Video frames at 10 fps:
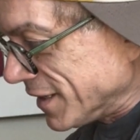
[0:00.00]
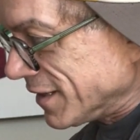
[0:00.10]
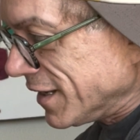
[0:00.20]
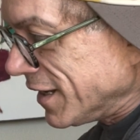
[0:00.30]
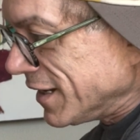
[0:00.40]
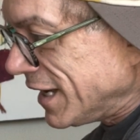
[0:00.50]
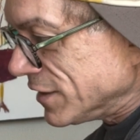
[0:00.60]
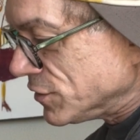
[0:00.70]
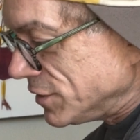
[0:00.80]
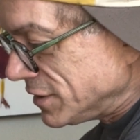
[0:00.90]
God,
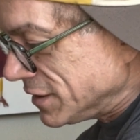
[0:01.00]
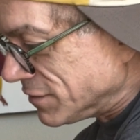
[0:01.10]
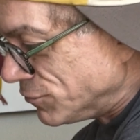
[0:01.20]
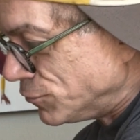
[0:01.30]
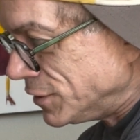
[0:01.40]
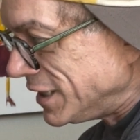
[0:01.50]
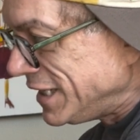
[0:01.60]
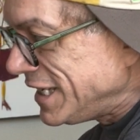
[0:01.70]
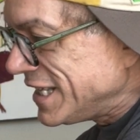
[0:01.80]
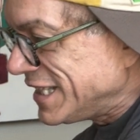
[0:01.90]
Hot Toys is
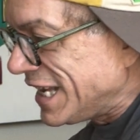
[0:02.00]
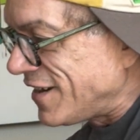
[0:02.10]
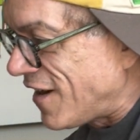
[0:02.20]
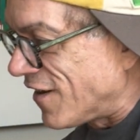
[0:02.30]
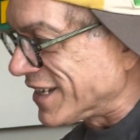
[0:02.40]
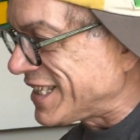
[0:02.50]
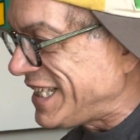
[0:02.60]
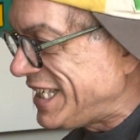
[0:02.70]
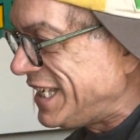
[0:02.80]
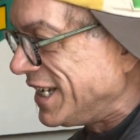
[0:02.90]
really, they are
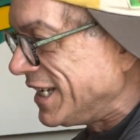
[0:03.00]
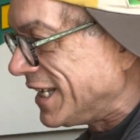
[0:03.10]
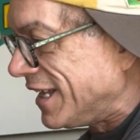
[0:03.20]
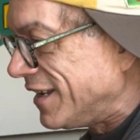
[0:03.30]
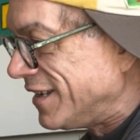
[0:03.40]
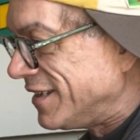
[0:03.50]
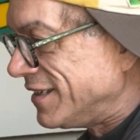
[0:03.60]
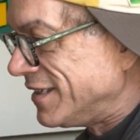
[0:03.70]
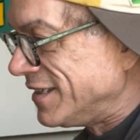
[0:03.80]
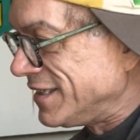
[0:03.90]
killing it.
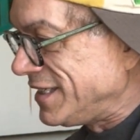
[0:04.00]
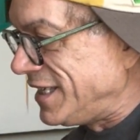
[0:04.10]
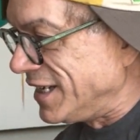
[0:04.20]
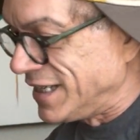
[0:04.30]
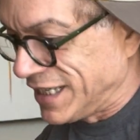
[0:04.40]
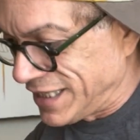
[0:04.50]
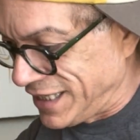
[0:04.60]
Killing it.